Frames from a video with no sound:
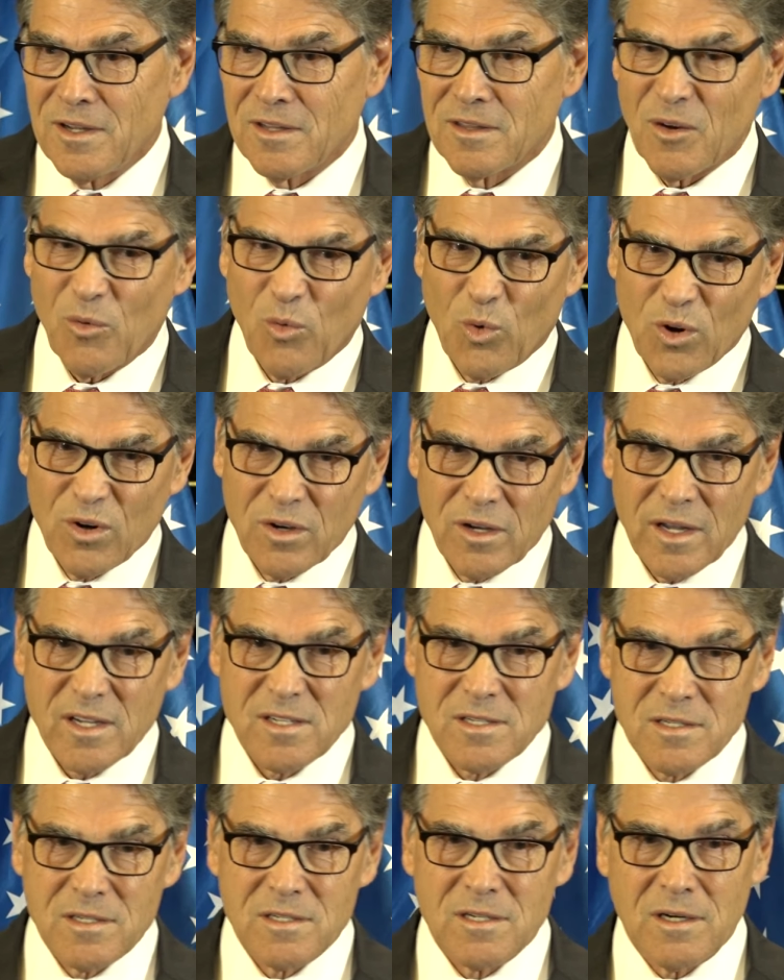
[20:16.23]
that weren't
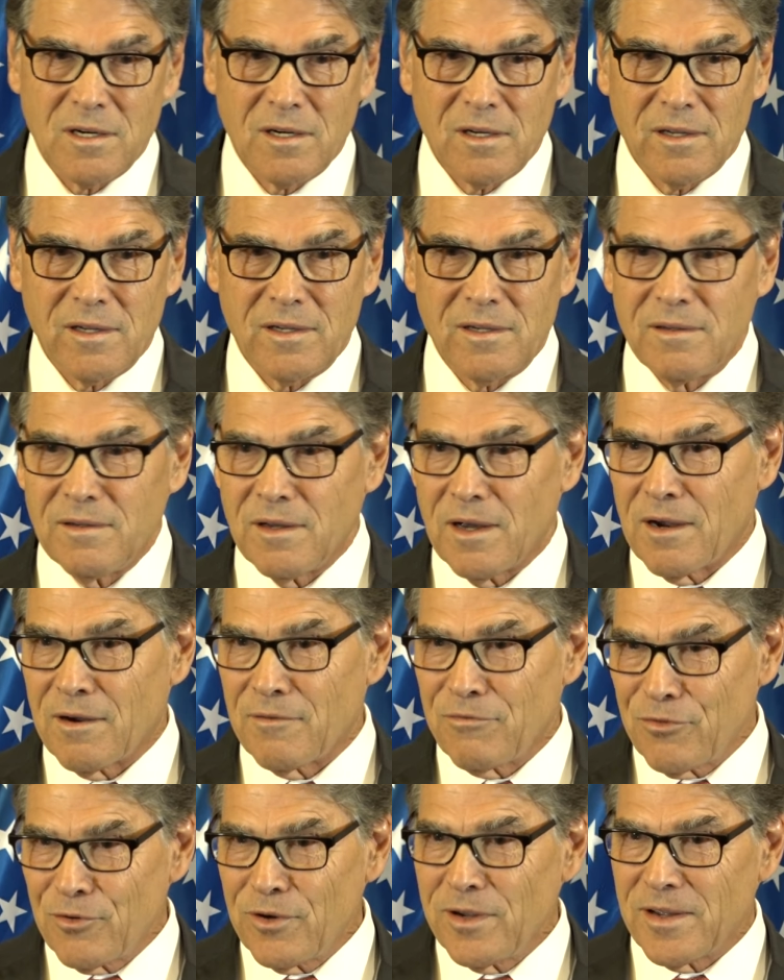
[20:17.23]
necessarily
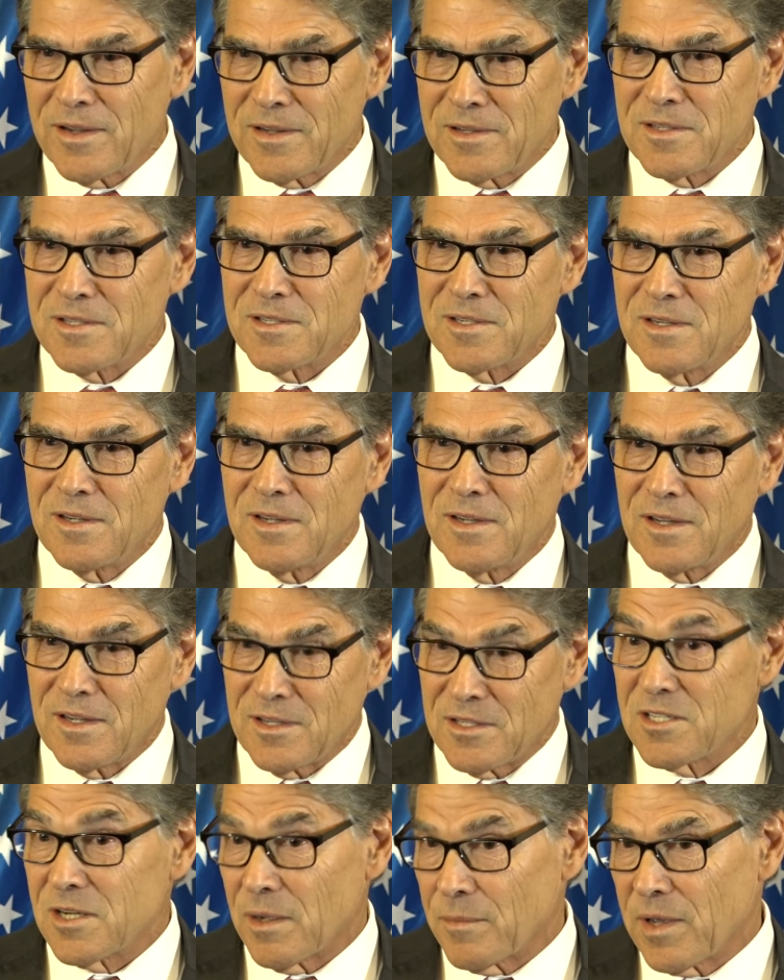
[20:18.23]
our friends
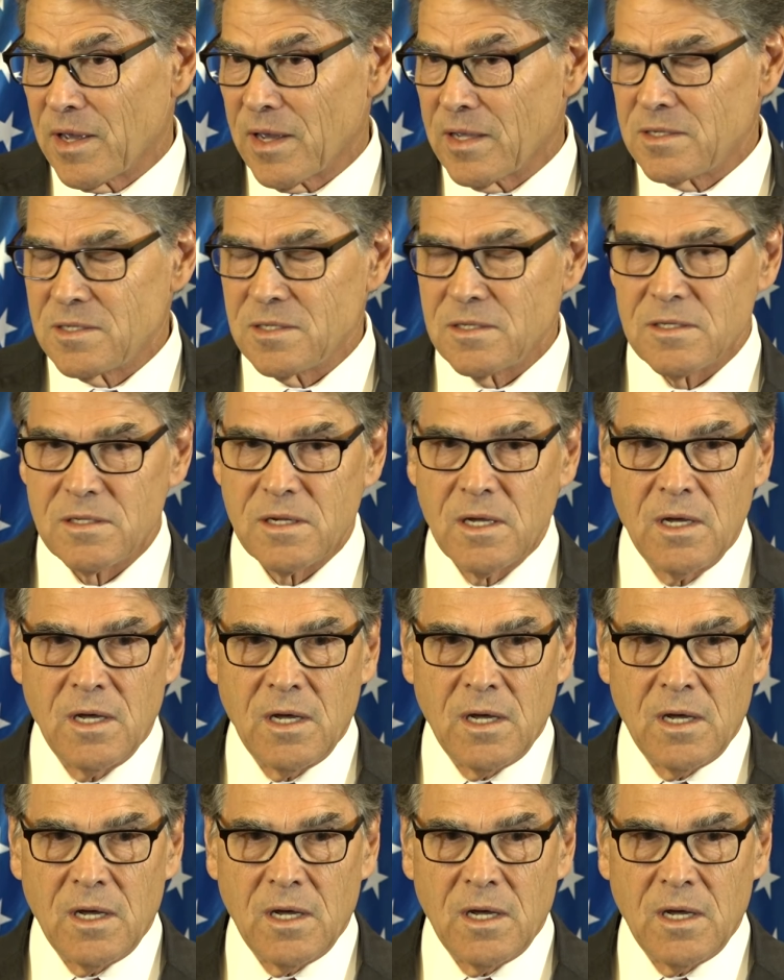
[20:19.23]
in some cases.